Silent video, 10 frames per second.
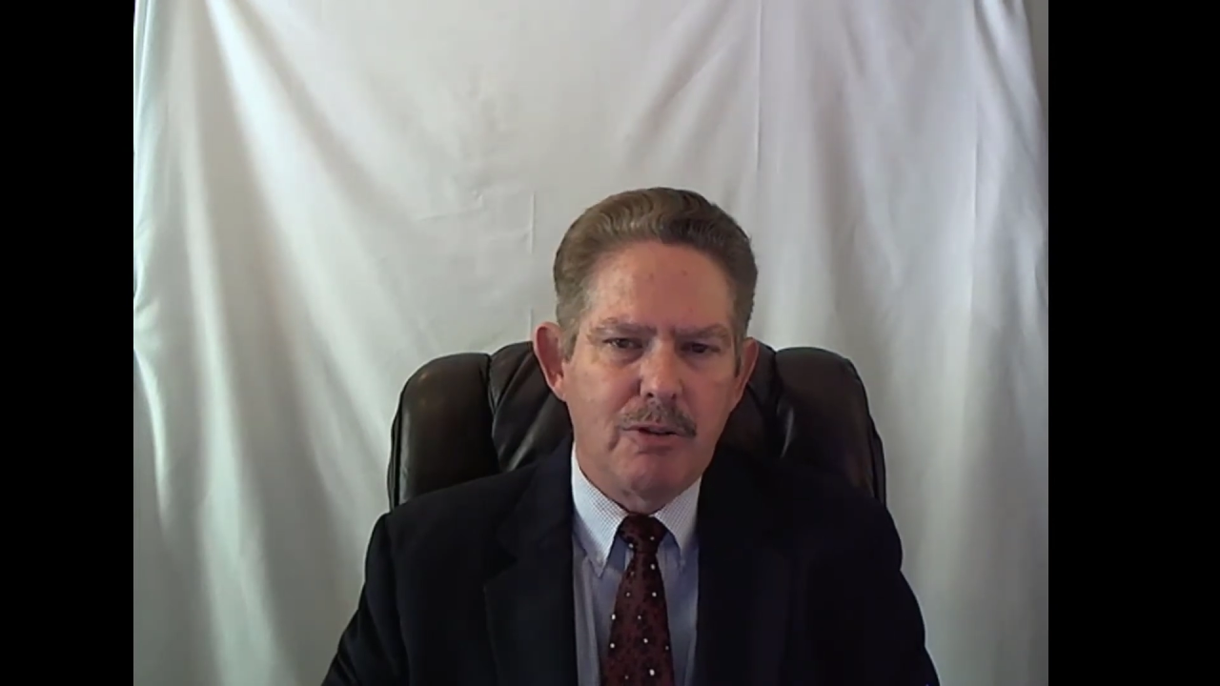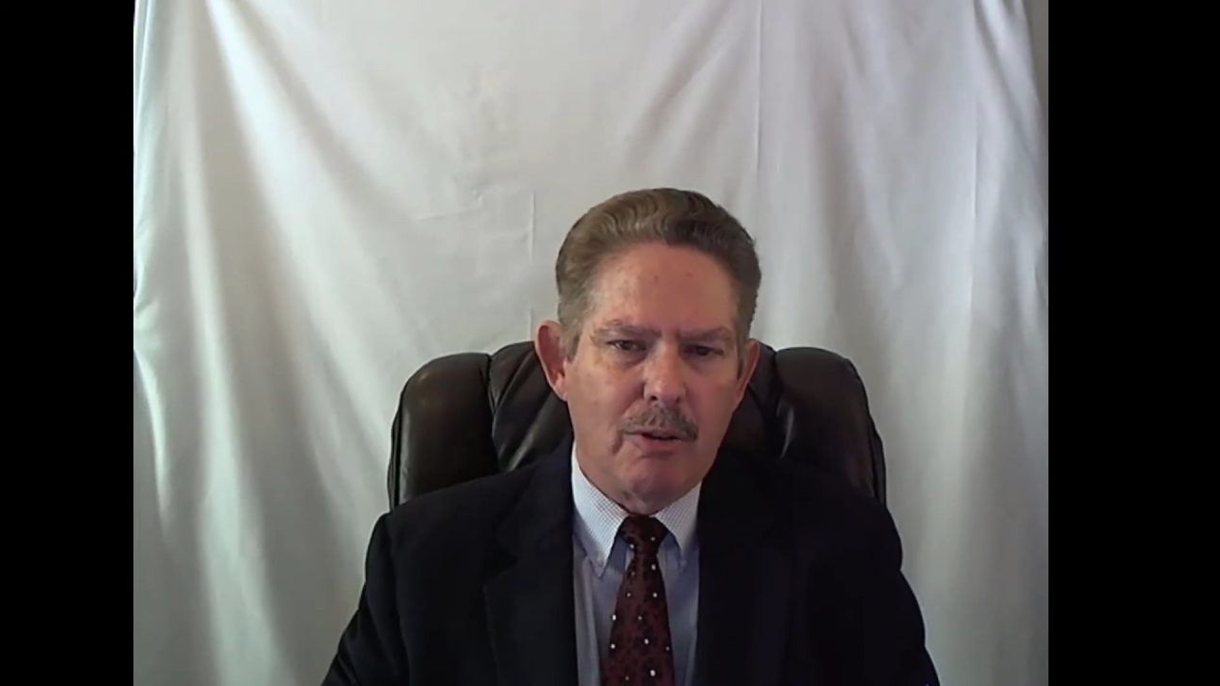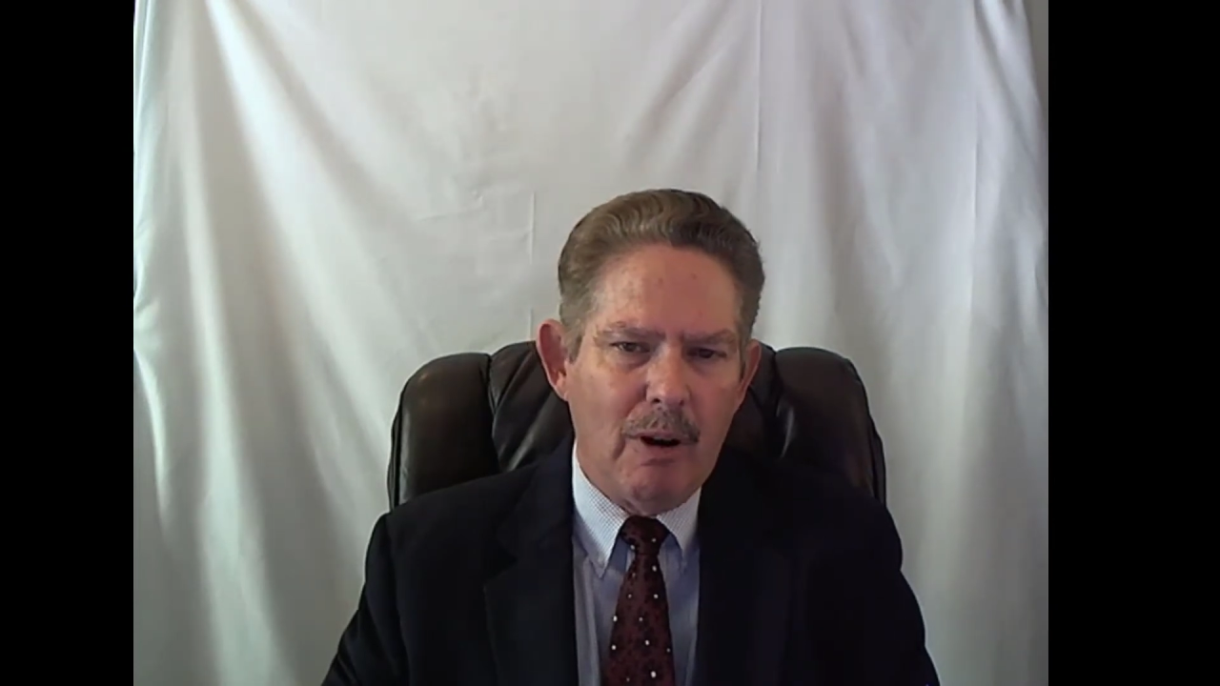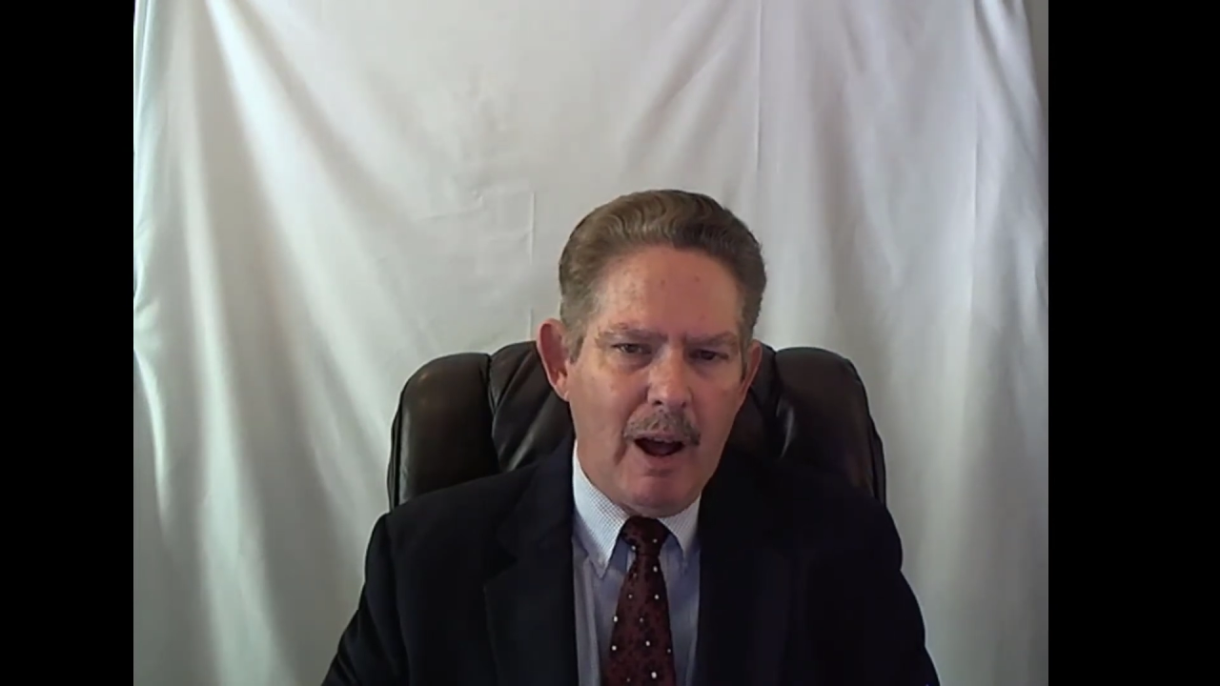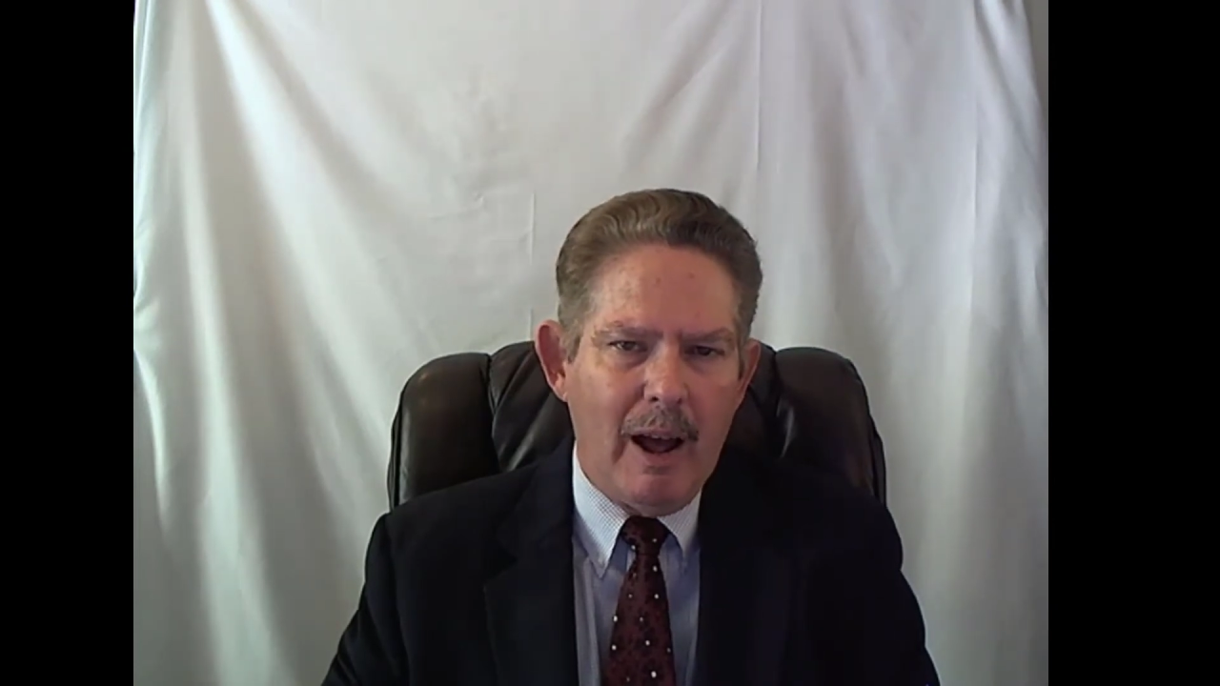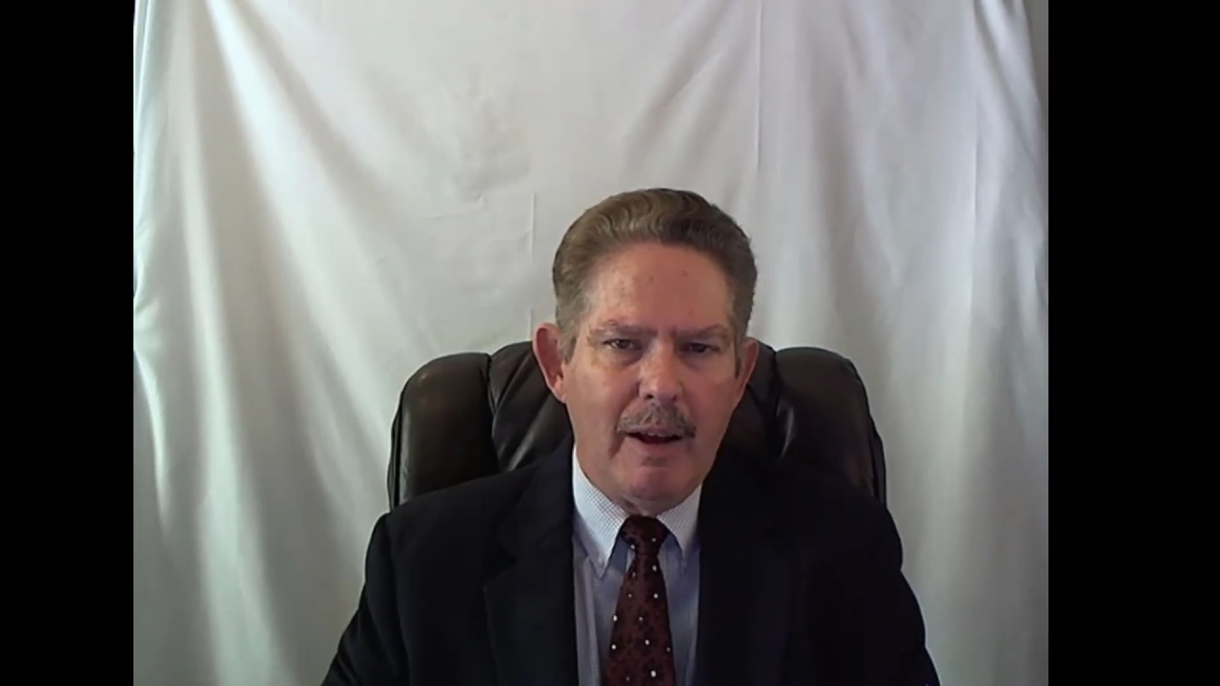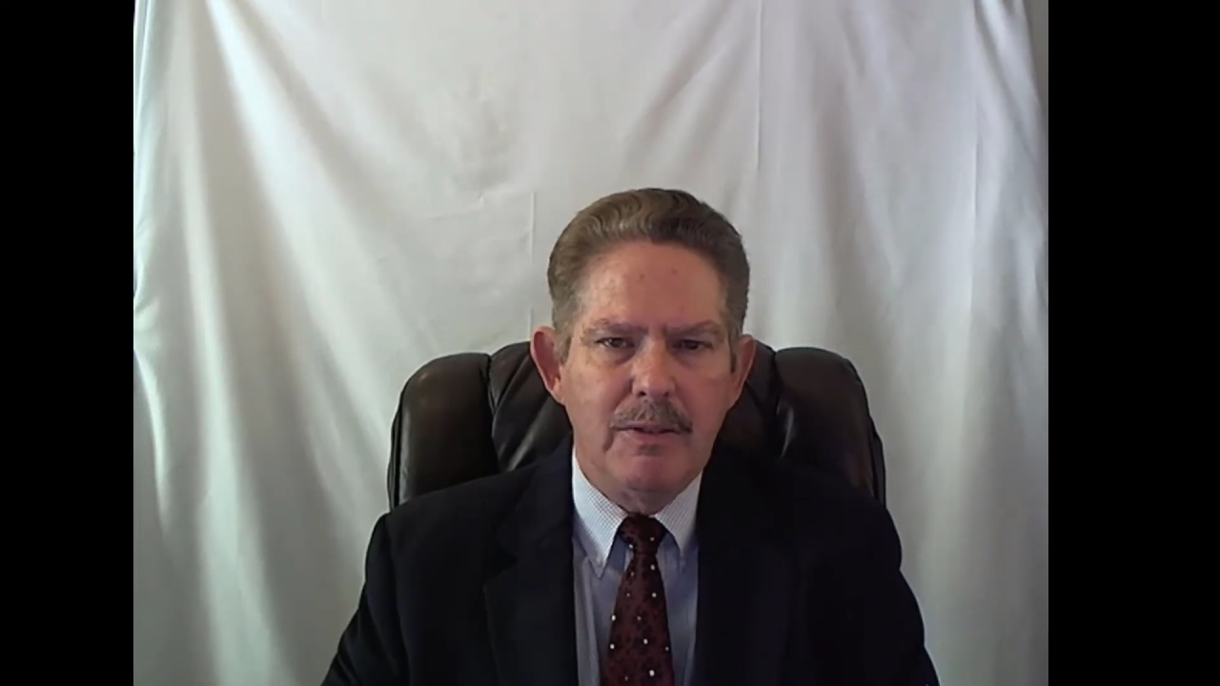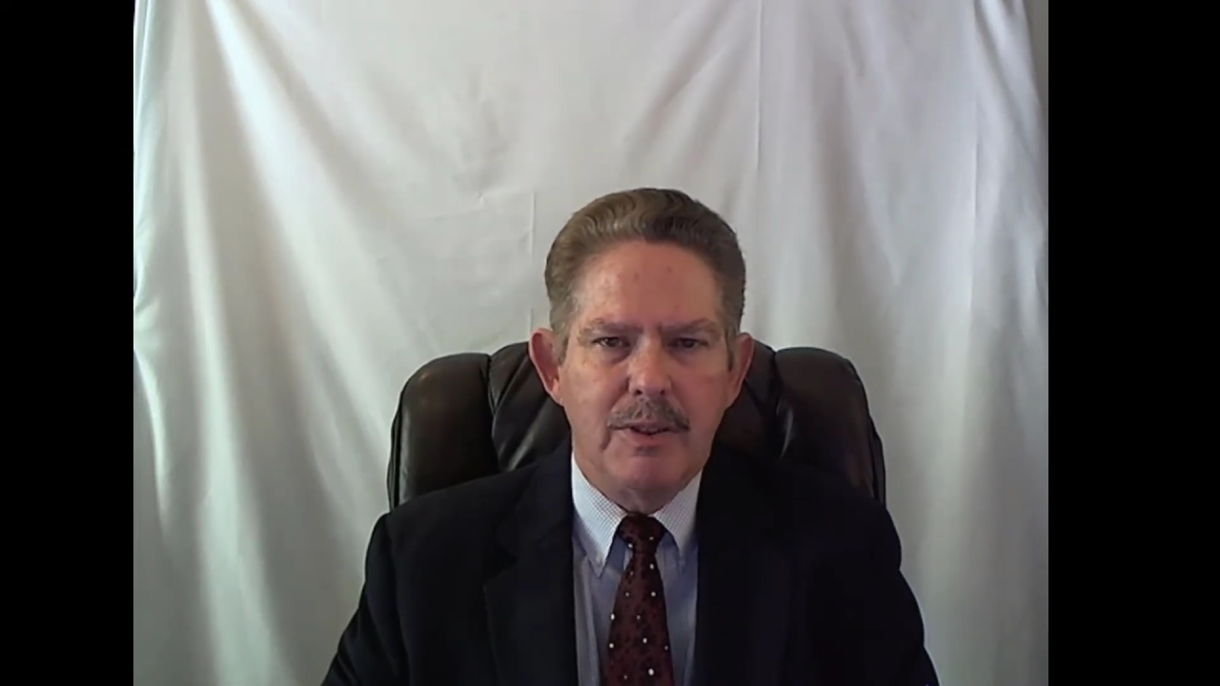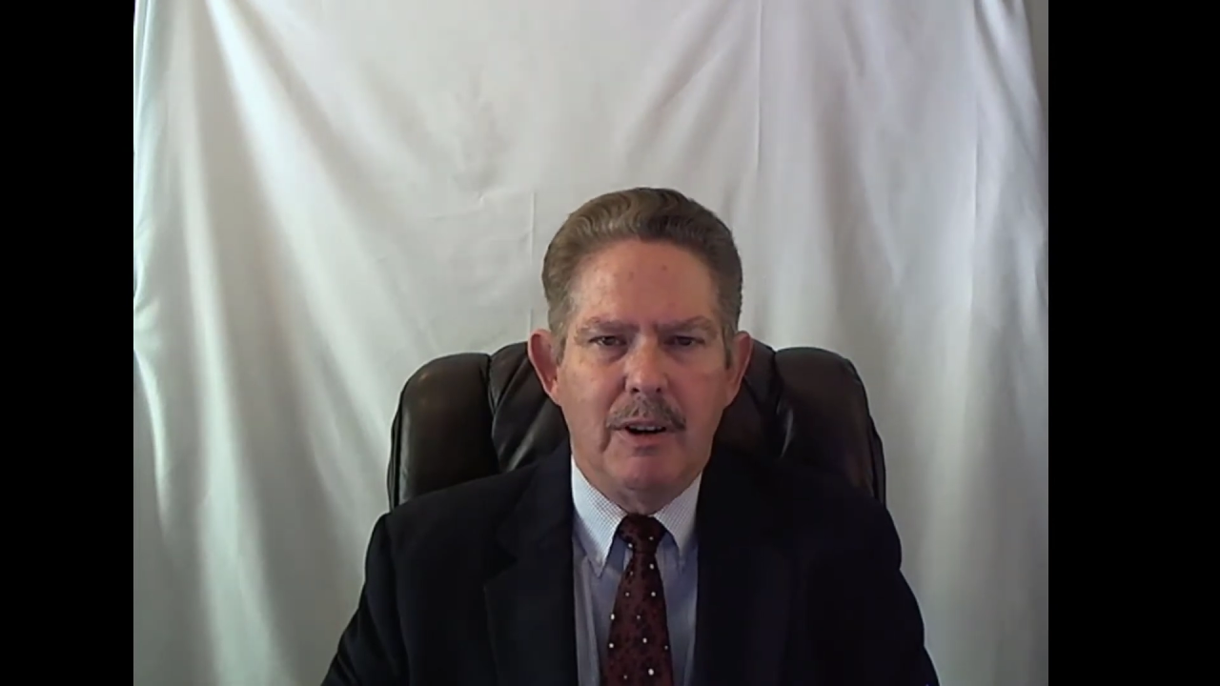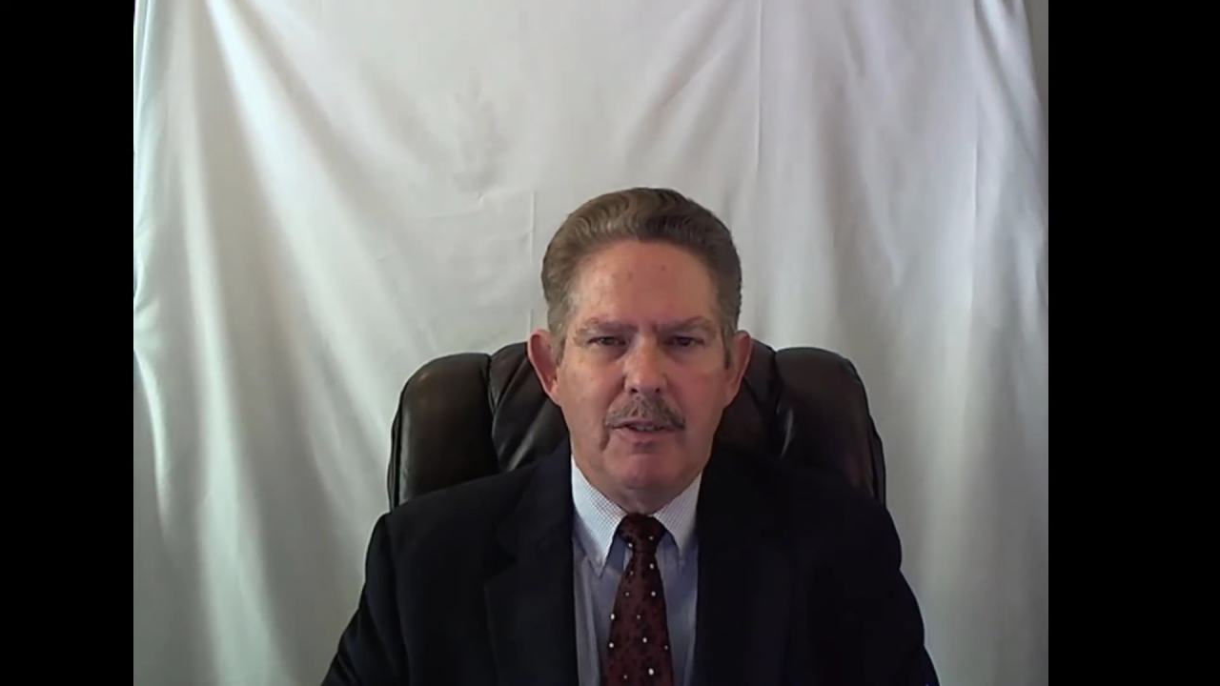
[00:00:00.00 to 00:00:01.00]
drives